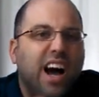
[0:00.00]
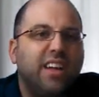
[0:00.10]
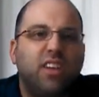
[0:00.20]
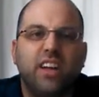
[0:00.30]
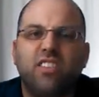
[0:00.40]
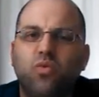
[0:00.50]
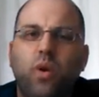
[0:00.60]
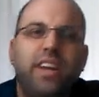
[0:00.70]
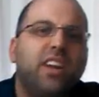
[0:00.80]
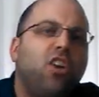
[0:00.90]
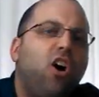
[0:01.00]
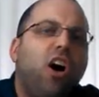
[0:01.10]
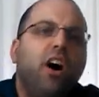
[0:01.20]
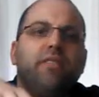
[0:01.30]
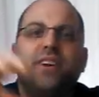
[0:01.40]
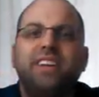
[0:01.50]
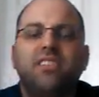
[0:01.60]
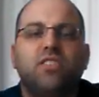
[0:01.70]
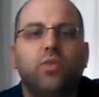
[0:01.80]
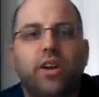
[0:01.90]
I, I sweated it off, I
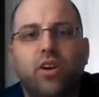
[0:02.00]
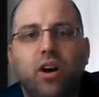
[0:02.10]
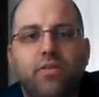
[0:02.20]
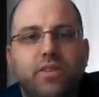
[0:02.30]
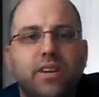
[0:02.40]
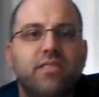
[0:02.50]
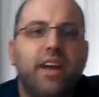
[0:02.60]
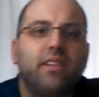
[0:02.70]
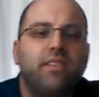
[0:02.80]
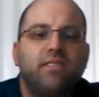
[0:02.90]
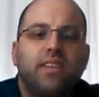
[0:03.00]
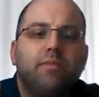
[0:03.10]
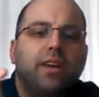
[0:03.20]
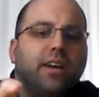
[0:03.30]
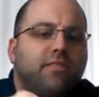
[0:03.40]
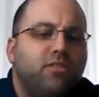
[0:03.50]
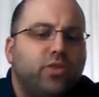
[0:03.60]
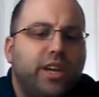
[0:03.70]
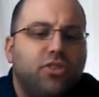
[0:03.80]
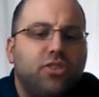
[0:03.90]
didn't sweat it off in exactly the same
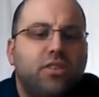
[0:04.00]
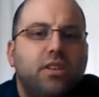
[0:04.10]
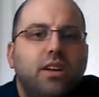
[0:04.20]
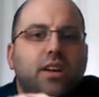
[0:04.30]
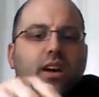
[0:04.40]
concentration.